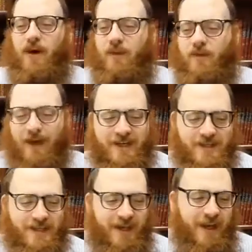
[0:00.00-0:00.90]

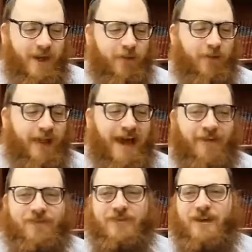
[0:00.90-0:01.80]
Otherwise, we will
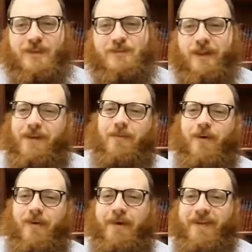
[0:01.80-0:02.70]
have to explain
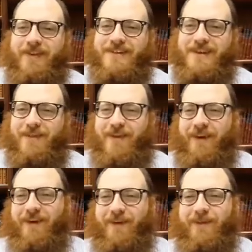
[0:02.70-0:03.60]
more about this, I
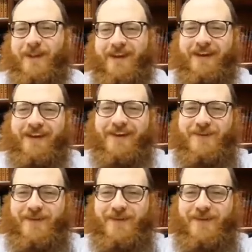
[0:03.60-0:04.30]
think, God willing, next